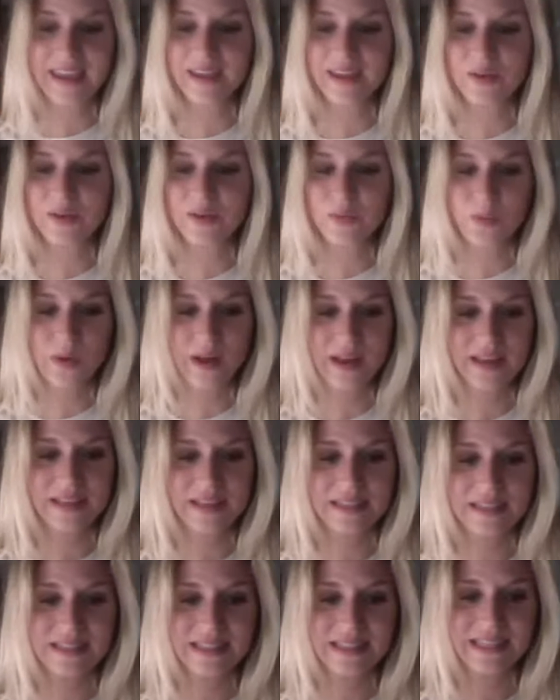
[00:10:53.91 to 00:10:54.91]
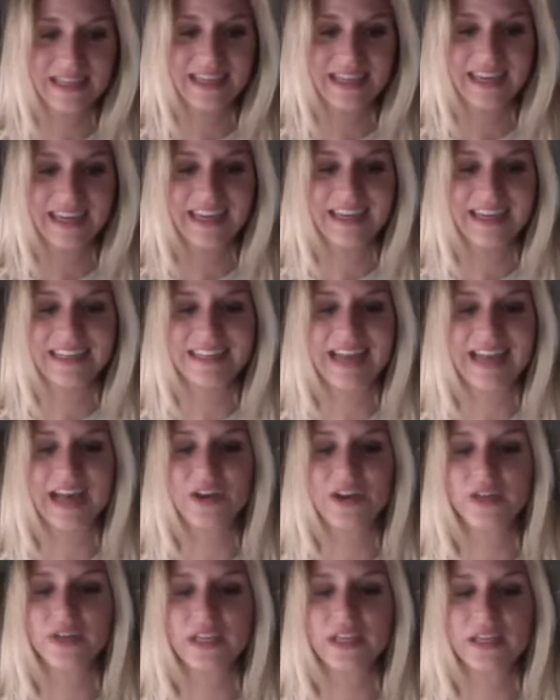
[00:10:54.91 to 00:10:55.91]
it was
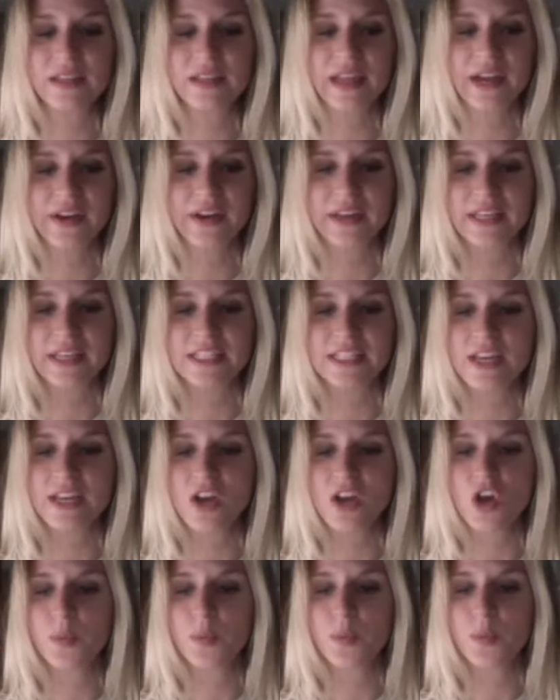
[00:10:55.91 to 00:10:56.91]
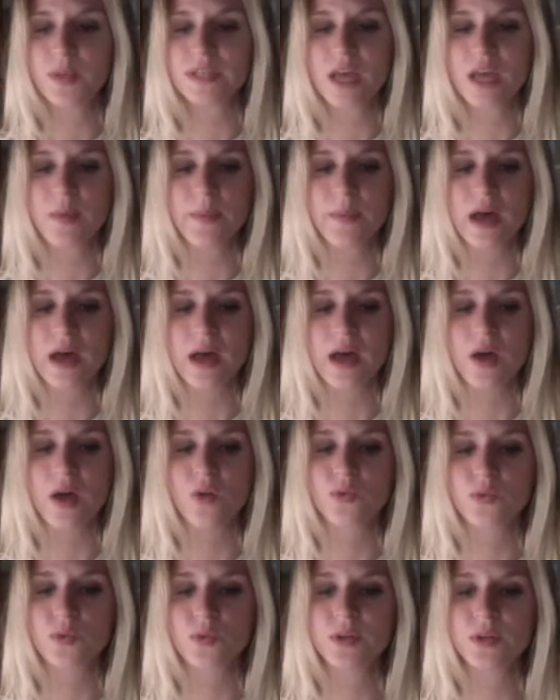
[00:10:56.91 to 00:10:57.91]
not only hilarious, it opened up
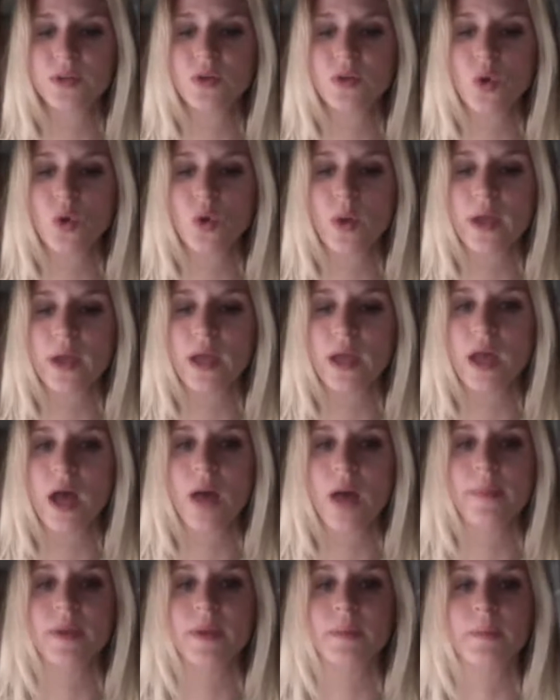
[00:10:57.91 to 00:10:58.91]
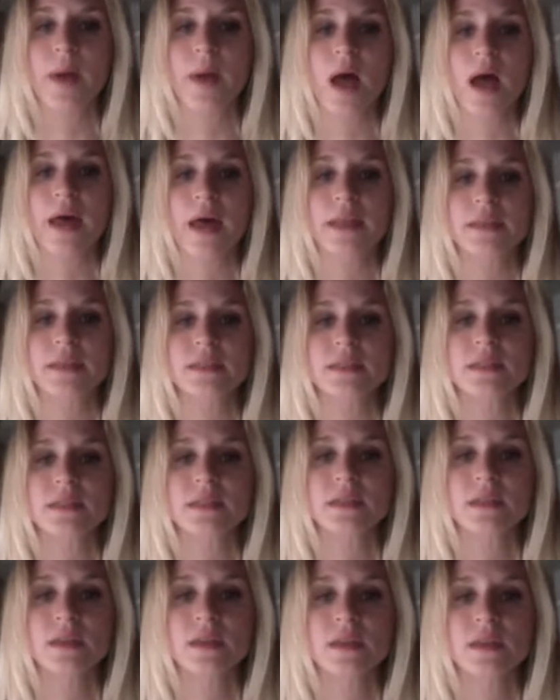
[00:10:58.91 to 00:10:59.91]
a real quick common
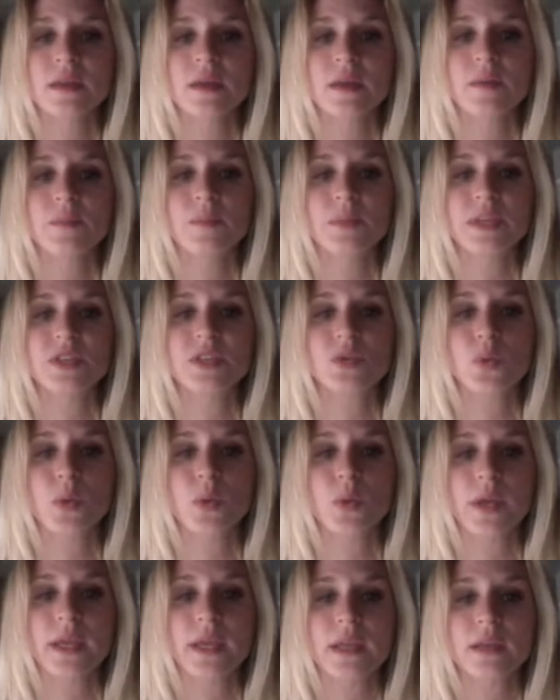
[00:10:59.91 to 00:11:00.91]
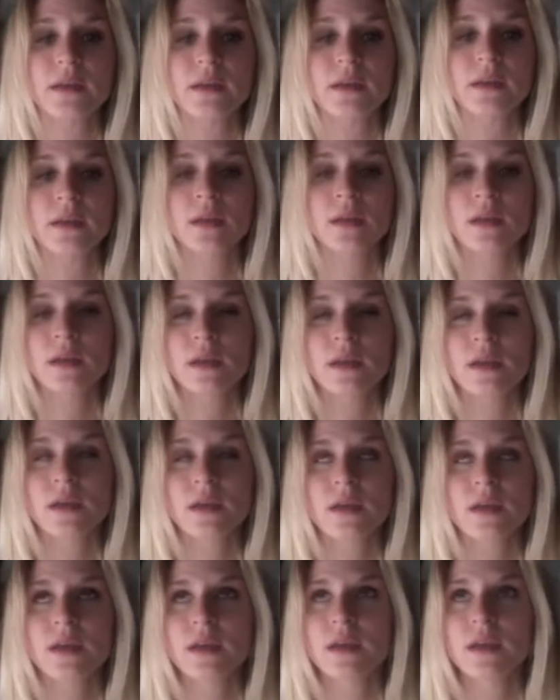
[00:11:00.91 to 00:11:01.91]
bond between,
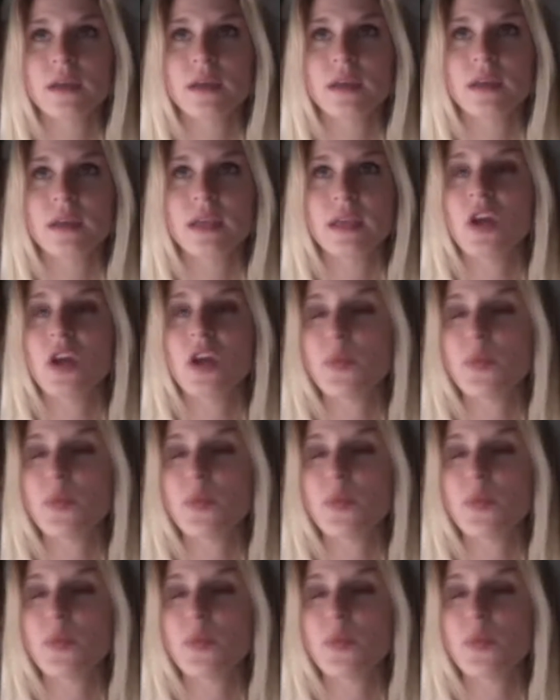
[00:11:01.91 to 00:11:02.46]
it